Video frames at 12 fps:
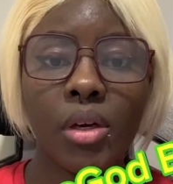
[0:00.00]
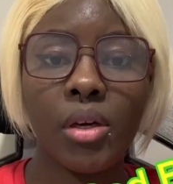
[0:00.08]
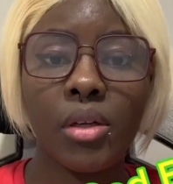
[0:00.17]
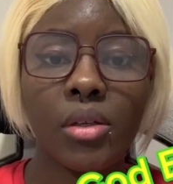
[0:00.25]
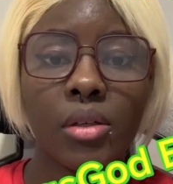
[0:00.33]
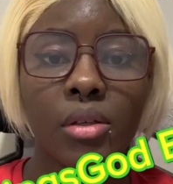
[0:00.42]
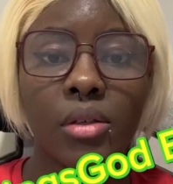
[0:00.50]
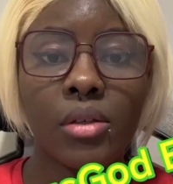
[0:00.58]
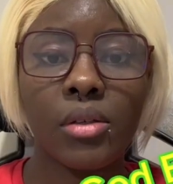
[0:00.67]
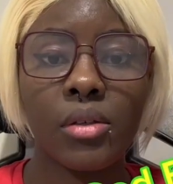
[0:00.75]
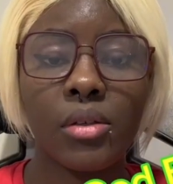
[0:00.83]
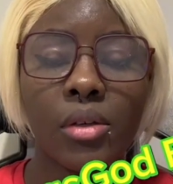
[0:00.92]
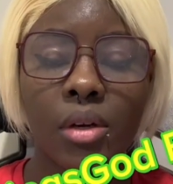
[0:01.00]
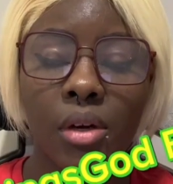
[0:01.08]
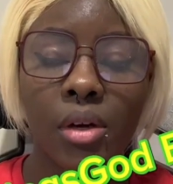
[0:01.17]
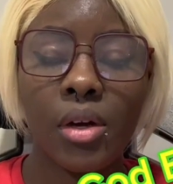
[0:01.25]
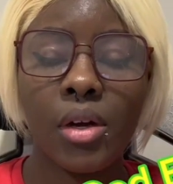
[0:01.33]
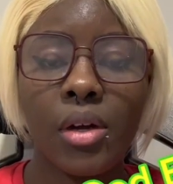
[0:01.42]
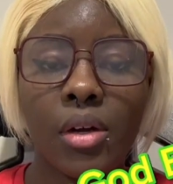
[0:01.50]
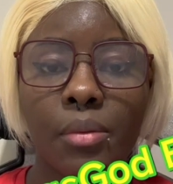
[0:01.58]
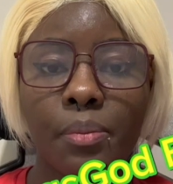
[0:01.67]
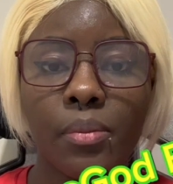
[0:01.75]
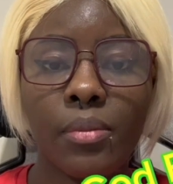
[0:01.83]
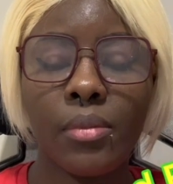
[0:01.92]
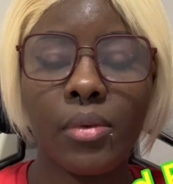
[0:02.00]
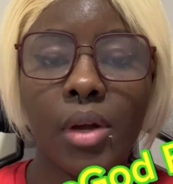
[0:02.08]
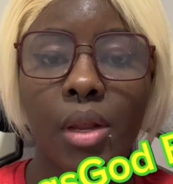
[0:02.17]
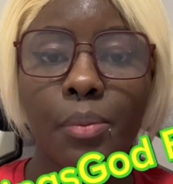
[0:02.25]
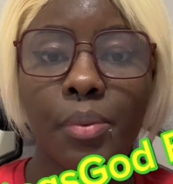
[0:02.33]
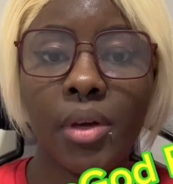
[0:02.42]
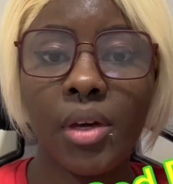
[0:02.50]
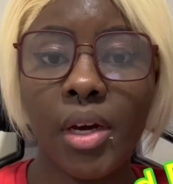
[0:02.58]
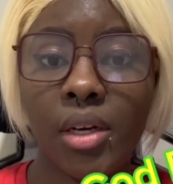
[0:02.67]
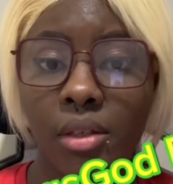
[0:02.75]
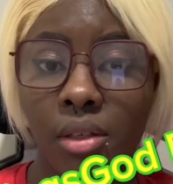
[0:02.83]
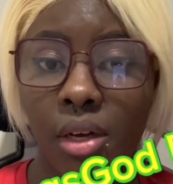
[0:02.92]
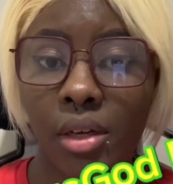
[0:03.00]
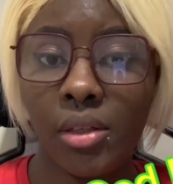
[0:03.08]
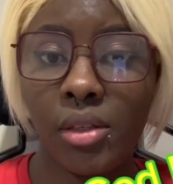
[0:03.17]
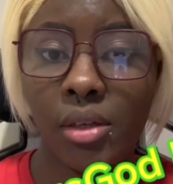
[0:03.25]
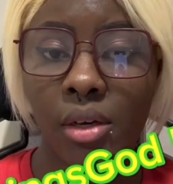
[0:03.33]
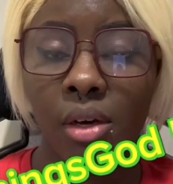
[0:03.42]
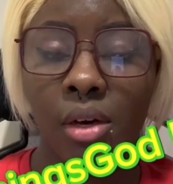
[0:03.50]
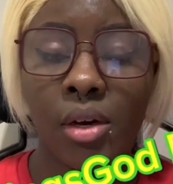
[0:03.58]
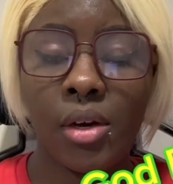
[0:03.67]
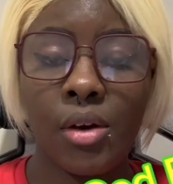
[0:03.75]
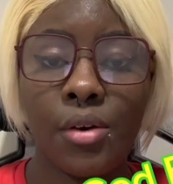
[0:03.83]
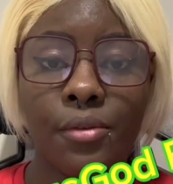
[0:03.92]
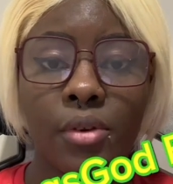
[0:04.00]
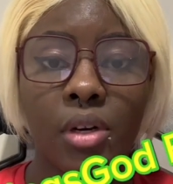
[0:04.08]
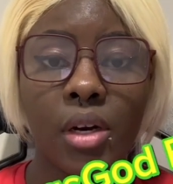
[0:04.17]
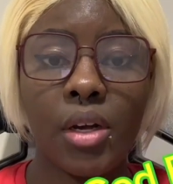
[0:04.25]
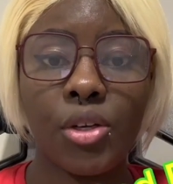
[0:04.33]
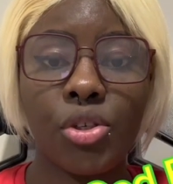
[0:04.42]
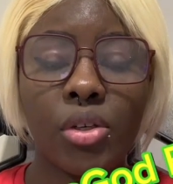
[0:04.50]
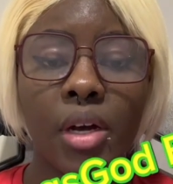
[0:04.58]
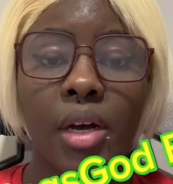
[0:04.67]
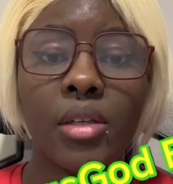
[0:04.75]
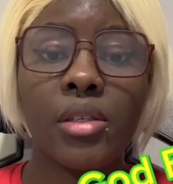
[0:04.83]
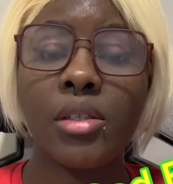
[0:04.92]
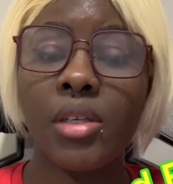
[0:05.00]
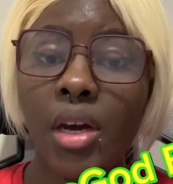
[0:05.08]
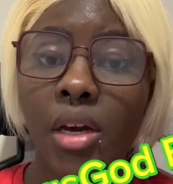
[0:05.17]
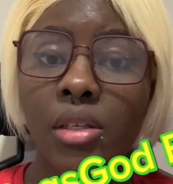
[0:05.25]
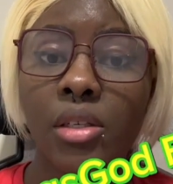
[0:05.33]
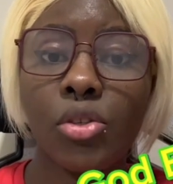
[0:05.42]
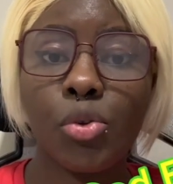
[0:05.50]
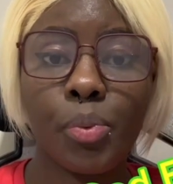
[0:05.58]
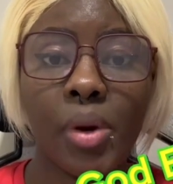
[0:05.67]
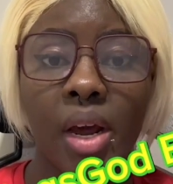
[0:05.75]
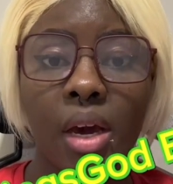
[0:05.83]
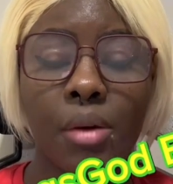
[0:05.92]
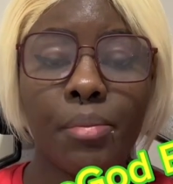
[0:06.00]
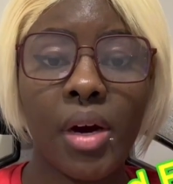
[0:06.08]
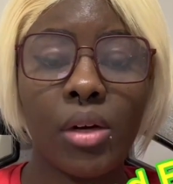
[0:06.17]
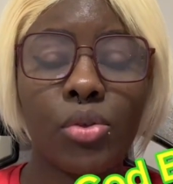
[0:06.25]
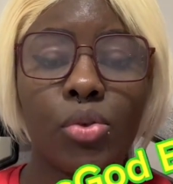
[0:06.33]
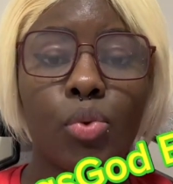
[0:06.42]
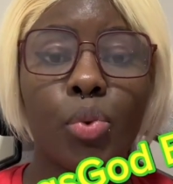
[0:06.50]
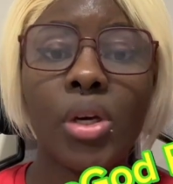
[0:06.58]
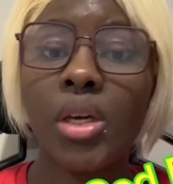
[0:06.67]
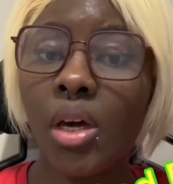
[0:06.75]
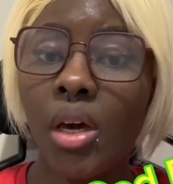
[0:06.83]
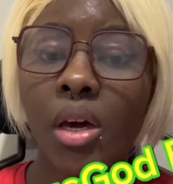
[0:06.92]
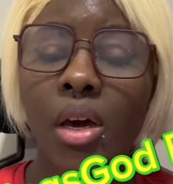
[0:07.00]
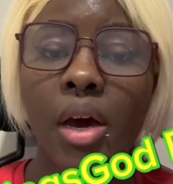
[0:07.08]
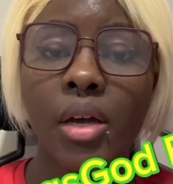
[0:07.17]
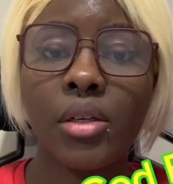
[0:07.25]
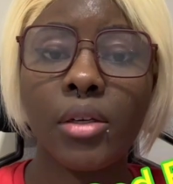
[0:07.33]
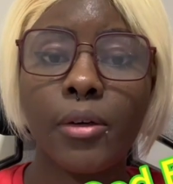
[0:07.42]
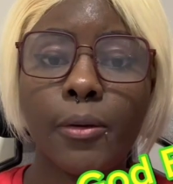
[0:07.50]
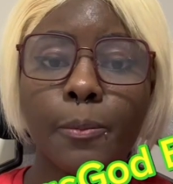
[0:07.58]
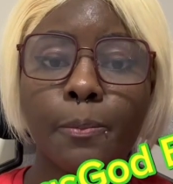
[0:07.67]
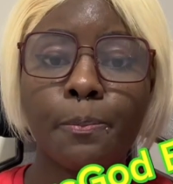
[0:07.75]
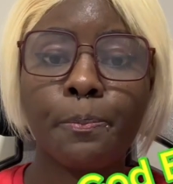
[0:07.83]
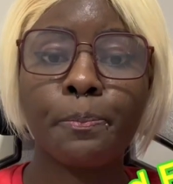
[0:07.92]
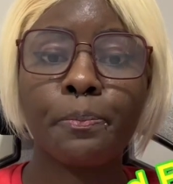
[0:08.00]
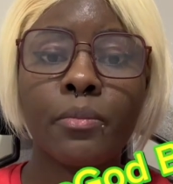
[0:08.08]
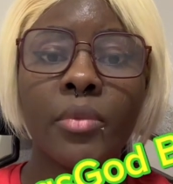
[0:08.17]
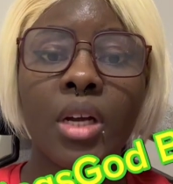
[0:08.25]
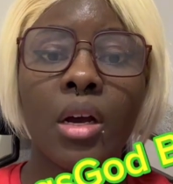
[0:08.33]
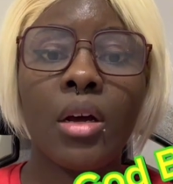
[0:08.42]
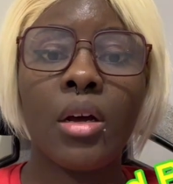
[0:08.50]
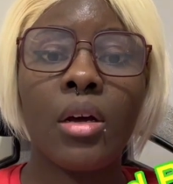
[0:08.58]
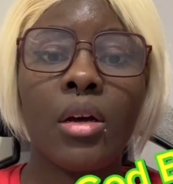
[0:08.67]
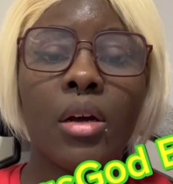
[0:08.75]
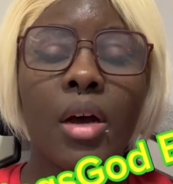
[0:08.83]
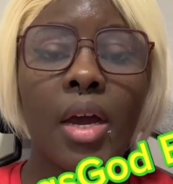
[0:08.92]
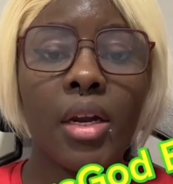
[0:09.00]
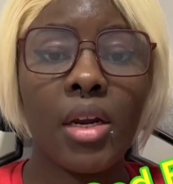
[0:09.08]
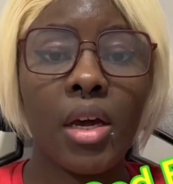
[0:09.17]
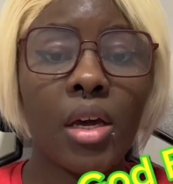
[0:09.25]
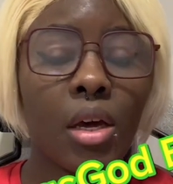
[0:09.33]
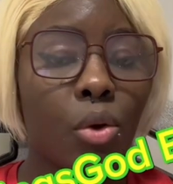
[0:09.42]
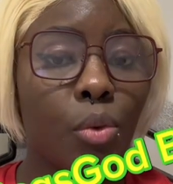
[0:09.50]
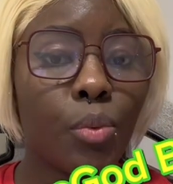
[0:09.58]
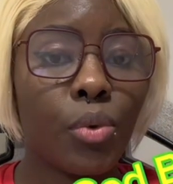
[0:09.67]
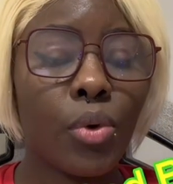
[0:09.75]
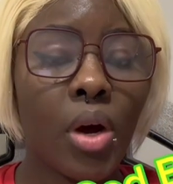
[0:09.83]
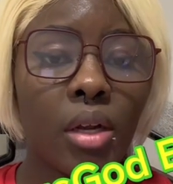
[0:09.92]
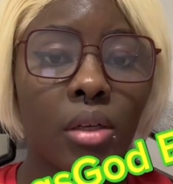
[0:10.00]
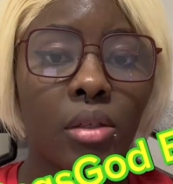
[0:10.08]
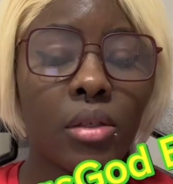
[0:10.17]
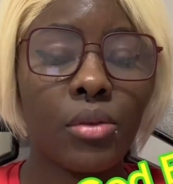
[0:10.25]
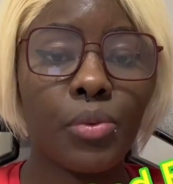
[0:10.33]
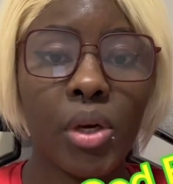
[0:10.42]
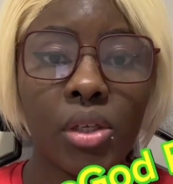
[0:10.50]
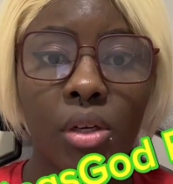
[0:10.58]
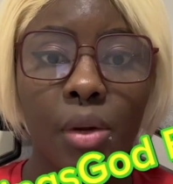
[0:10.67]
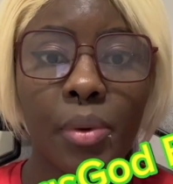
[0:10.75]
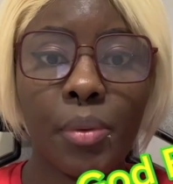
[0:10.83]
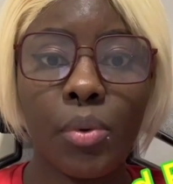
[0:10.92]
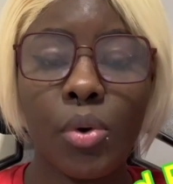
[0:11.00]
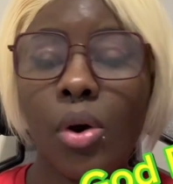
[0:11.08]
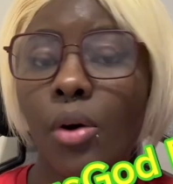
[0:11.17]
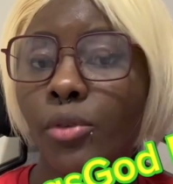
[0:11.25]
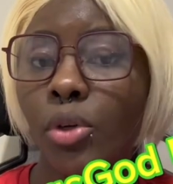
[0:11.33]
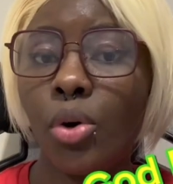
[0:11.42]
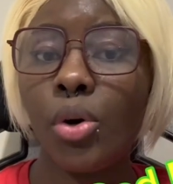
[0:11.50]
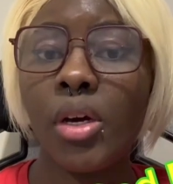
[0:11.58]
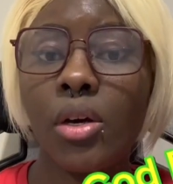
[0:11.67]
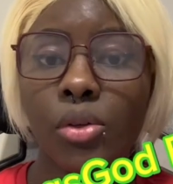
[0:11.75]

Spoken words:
Don't talk saying a lie. You know what thing happened. Even what do they call Bella. Now don't drink like three, a paraga, don't dance like three.